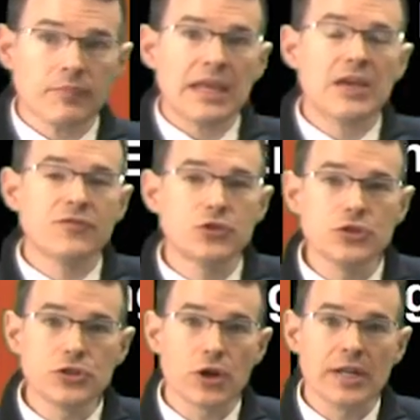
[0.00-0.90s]
If
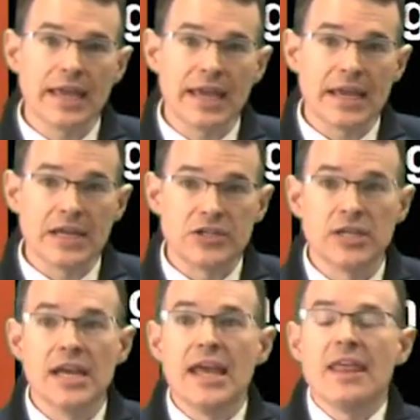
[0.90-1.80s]
students are engaged,
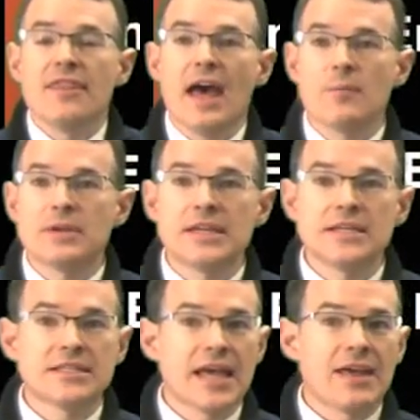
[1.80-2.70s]
that
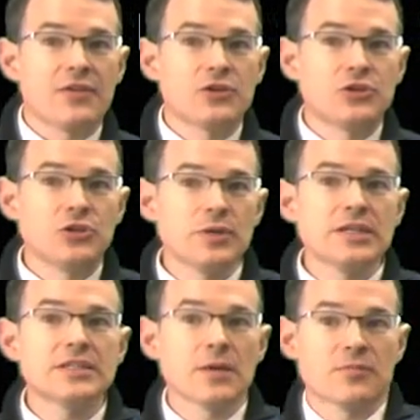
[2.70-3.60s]
means that they're doing
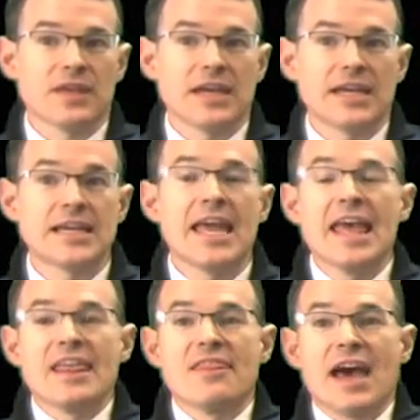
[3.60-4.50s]
something
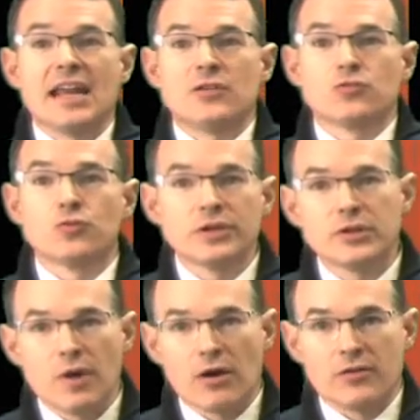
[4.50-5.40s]
that is really
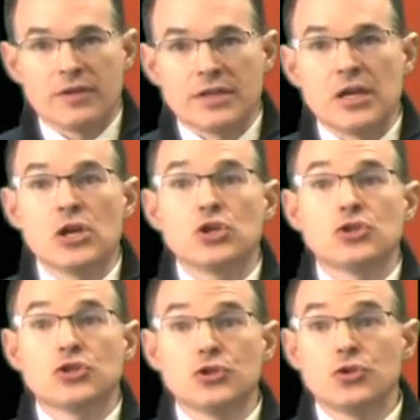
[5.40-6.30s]
relevant
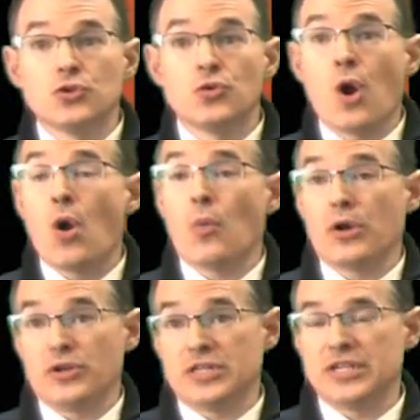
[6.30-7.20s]
to what
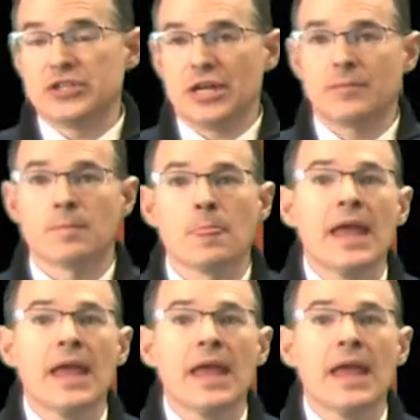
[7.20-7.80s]
you're teaching.